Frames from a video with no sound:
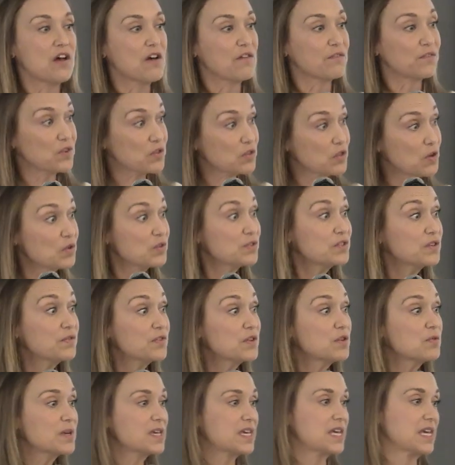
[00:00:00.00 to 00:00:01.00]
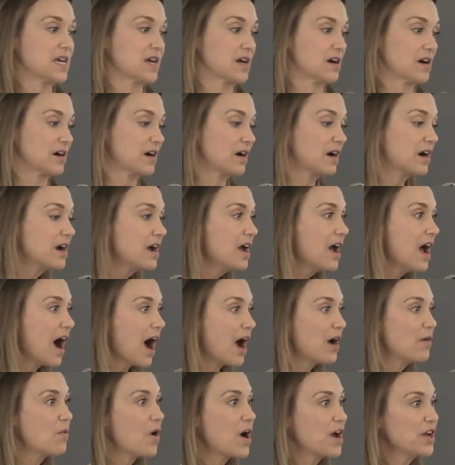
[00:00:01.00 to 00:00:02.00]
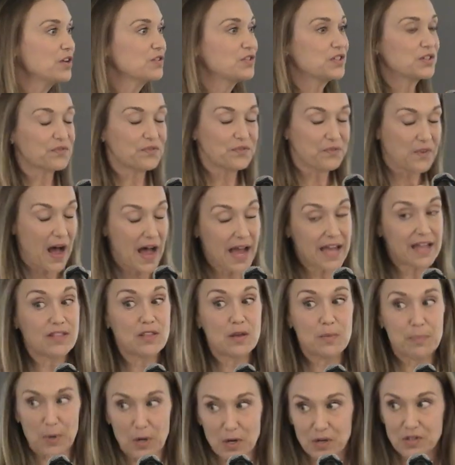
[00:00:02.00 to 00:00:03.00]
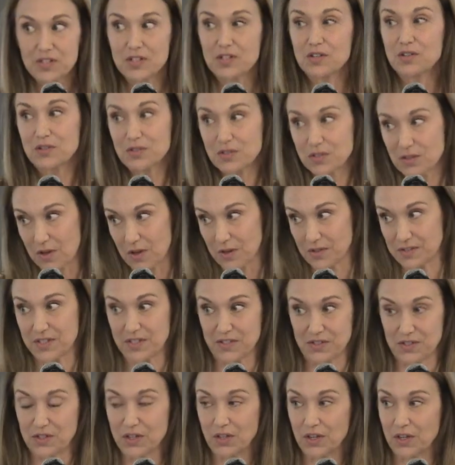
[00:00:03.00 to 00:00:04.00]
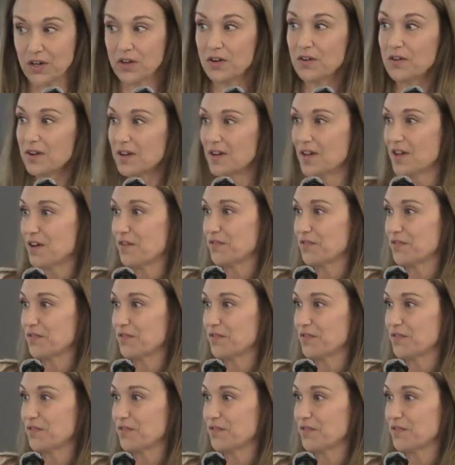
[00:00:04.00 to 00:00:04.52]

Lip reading: For those of you here, I want you to find the person who's closest to you.